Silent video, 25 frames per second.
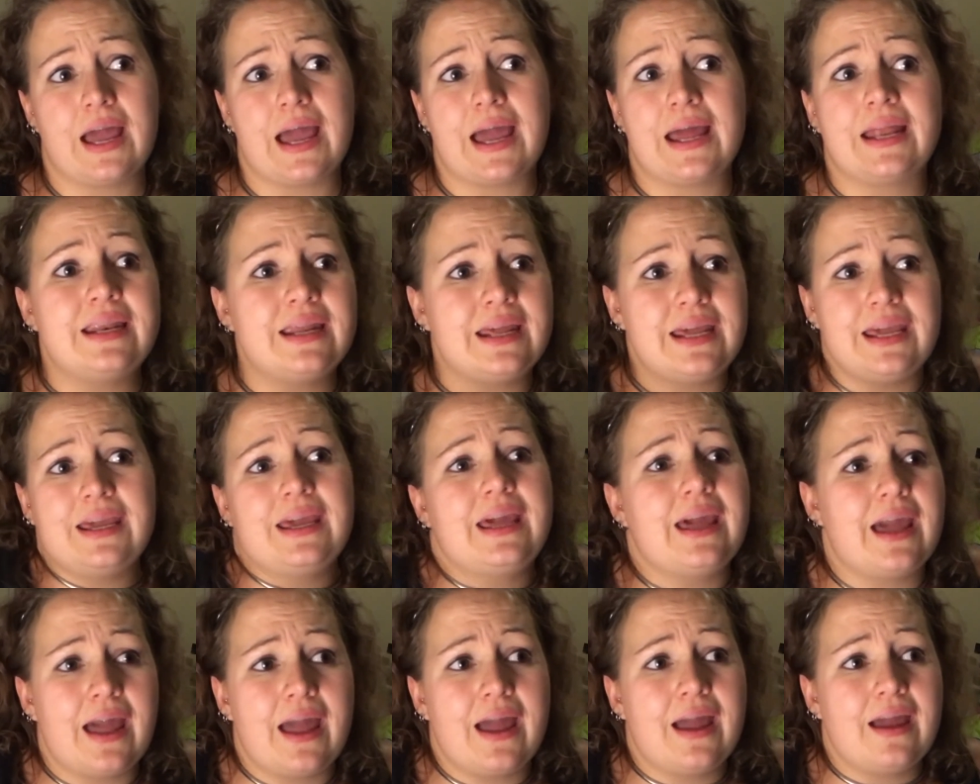And he
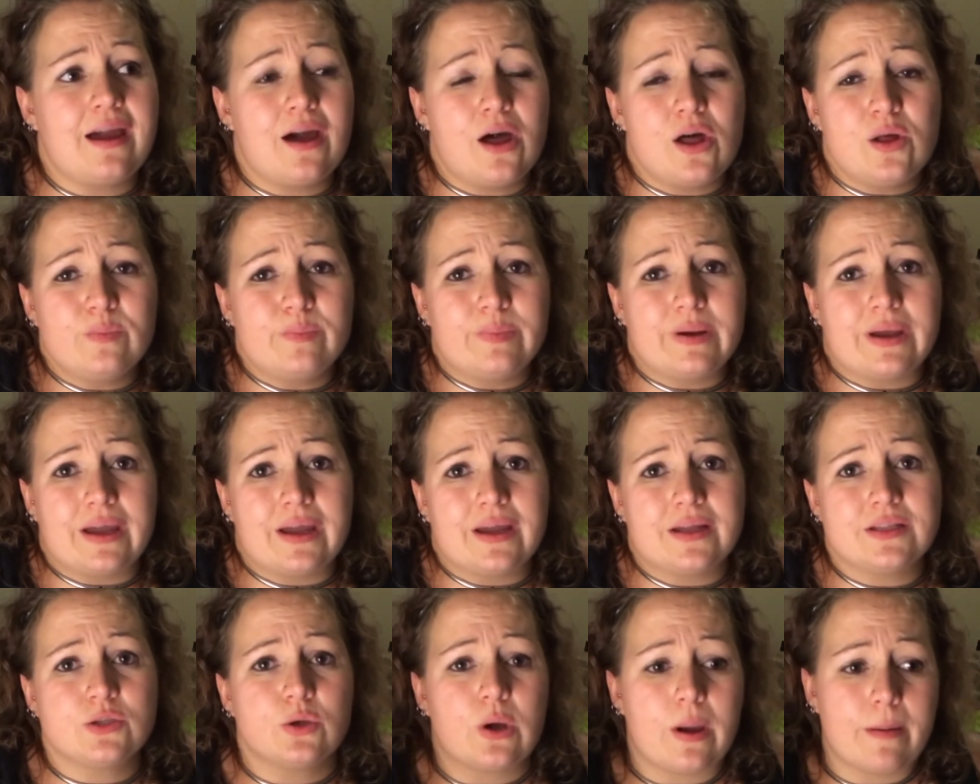can't help
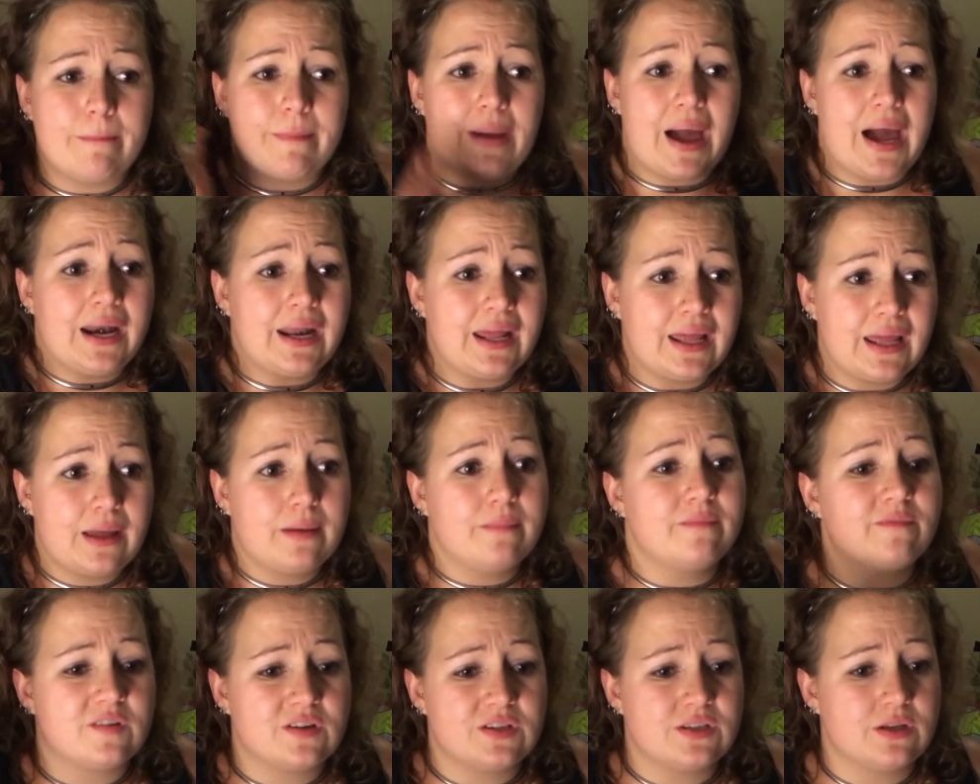it. And so I'm mad at
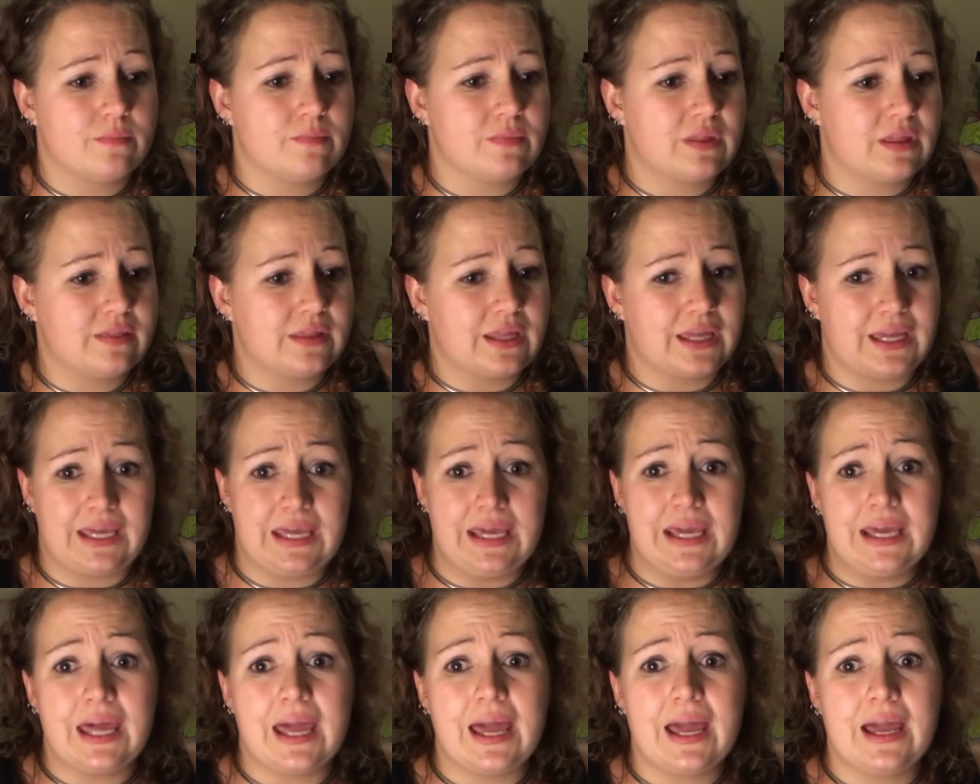him for something that
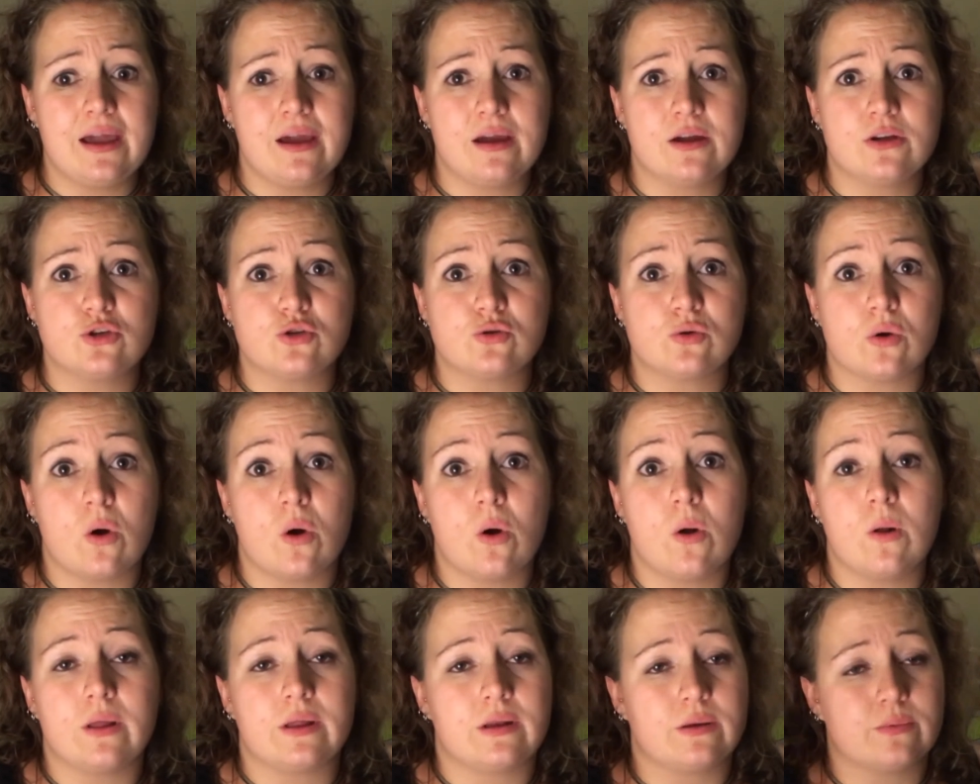he can't
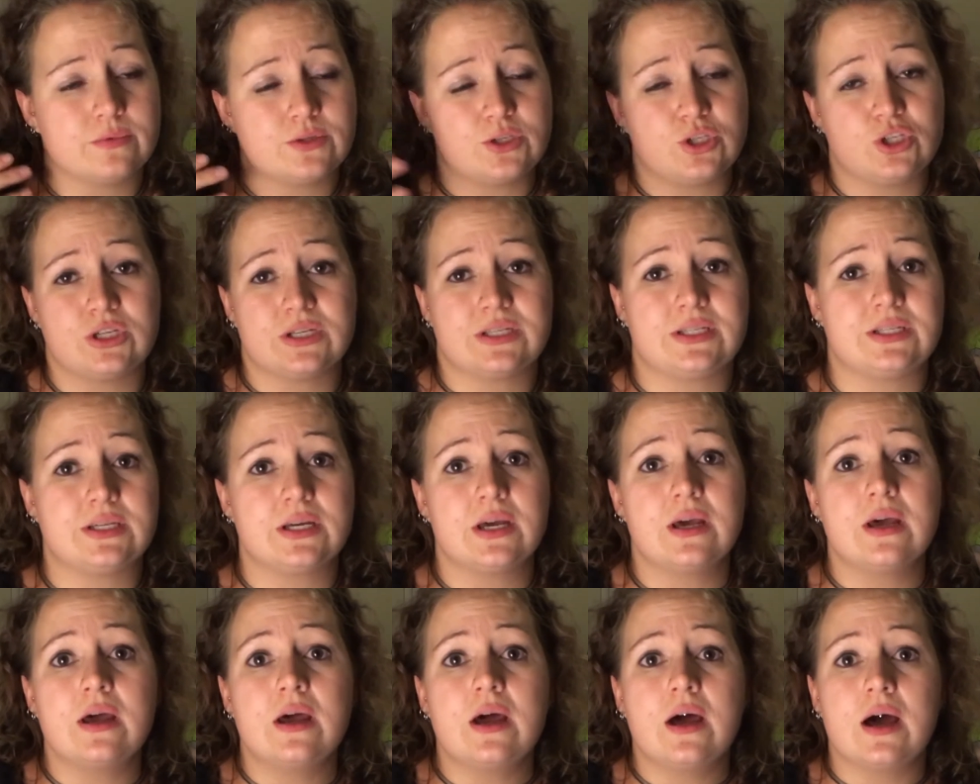control and it was just
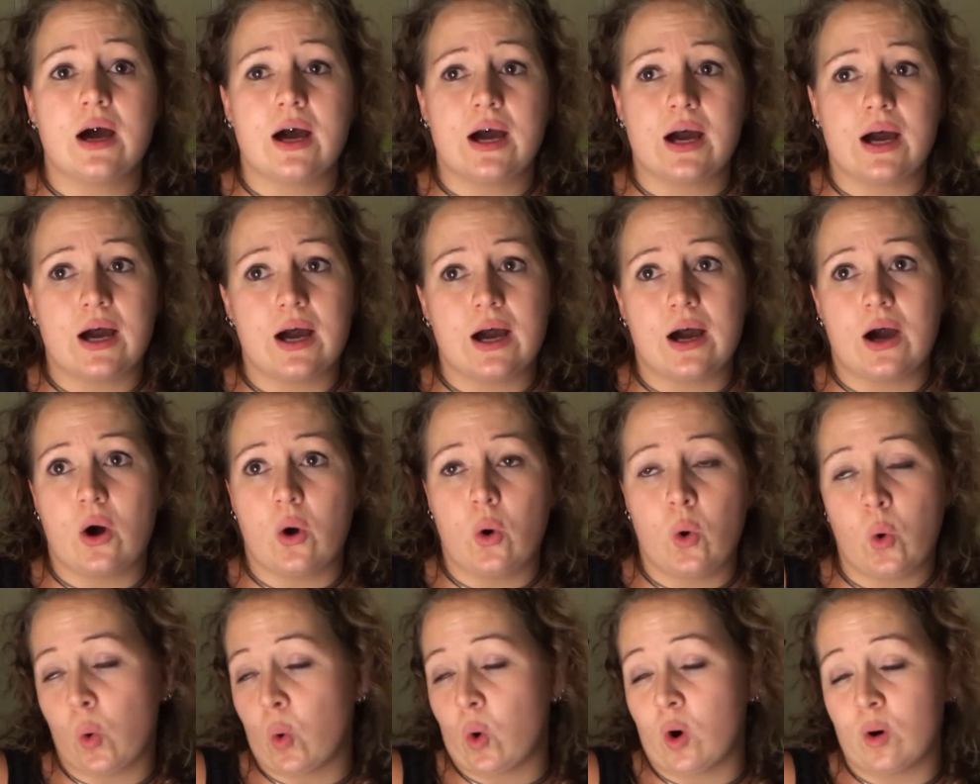
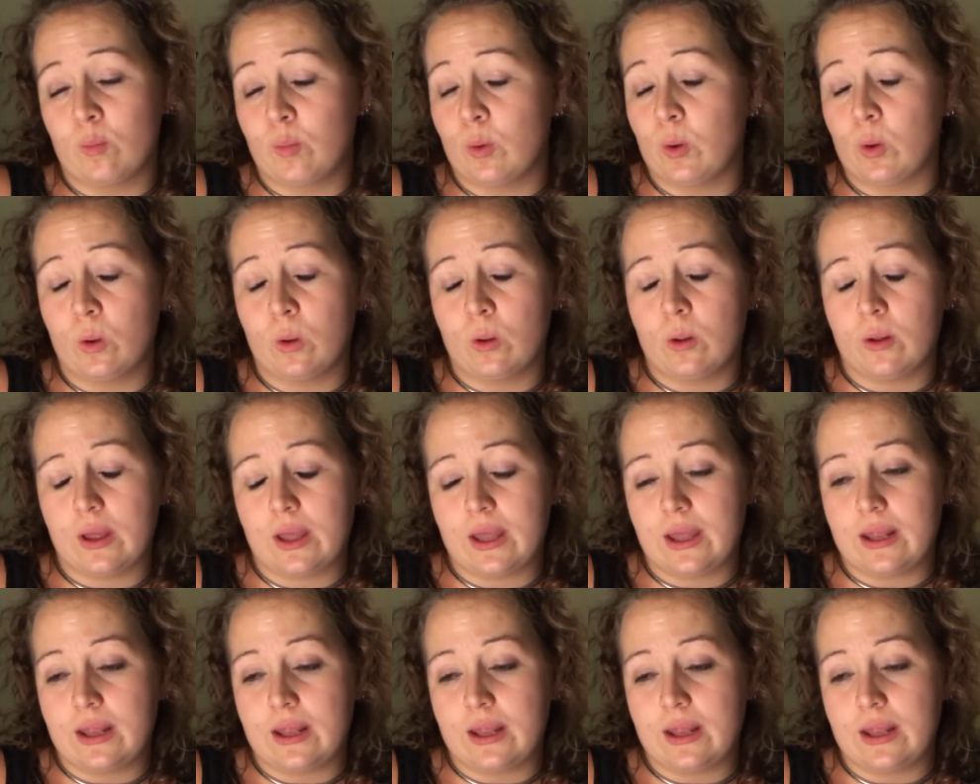horrible.